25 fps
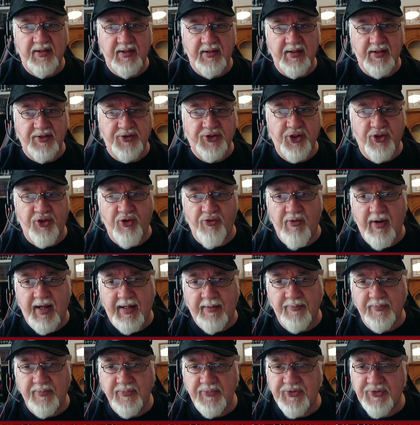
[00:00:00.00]
It's
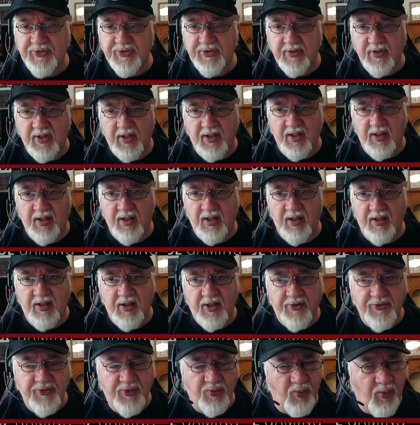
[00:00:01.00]
cramped.
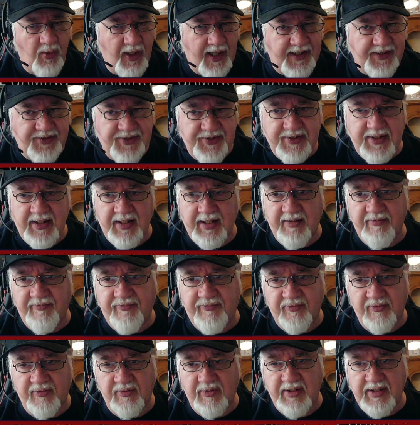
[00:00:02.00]
The waste
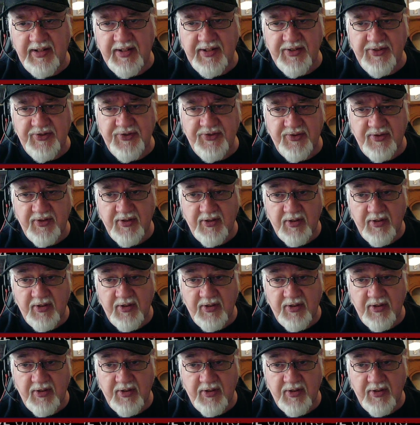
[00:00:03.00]
level is